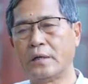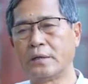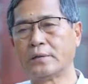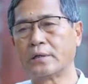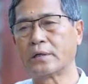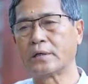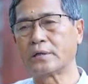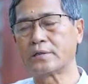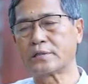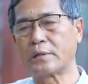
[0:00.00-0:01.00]
and there are
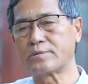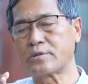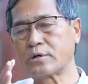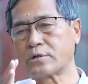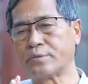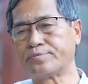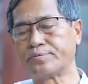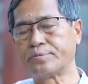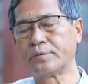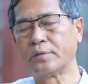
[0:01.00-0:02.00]
some sort
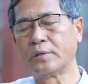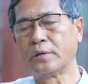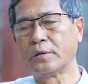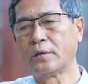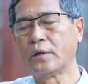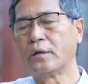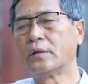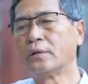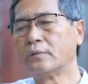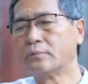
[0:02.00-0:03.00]
of
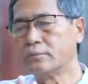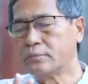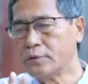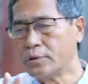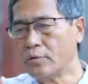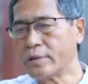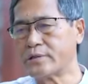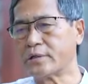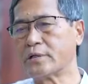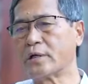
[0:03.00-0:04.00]
new
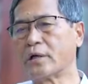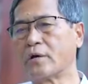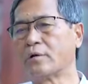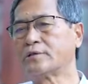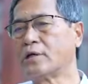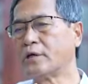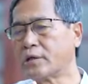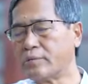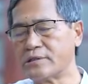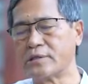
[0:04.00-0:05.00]
agenda,
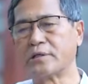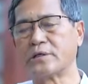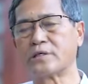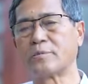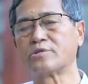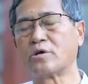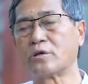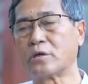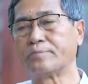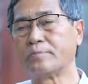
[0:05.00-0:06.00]
alternative agenda, some
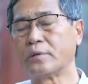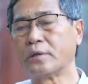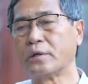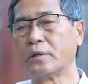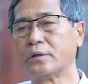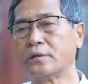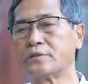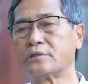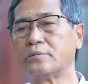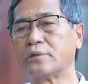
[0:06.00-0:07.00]
sort of
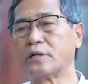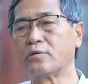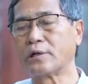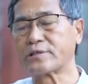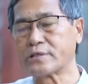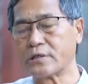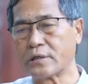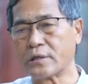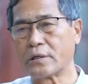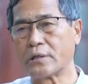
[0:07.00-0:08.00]
this that holds
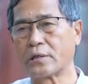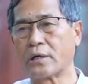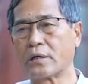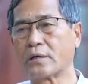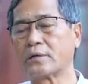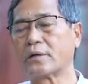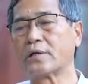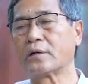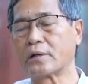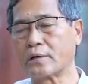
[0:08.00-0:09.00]
a
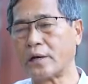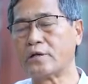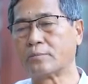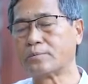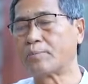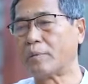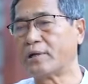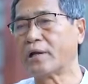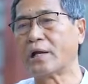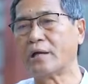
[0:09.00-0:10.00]
kind of the
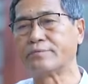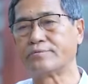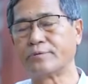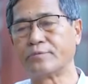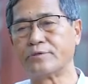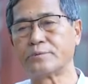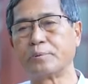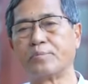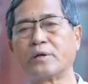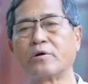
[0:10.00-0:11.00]
public life which
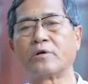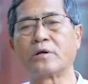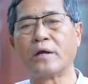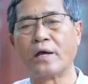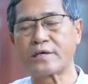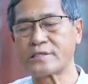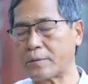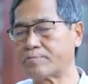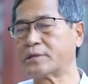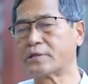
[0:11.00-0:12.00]
people got
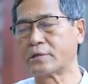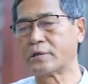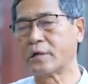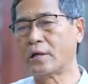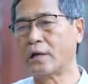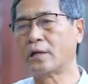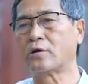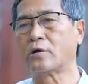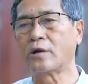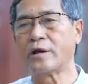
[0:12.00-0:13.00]
accepted and
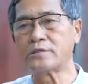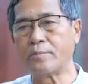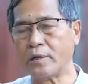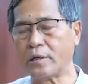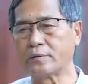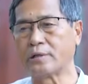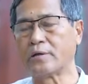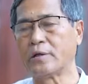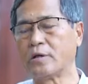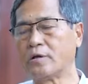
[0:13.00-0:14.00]
recognized by
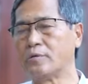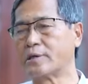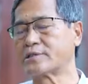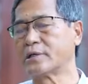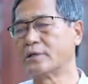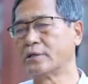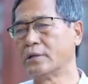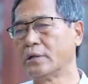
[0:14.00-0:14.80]
the universally.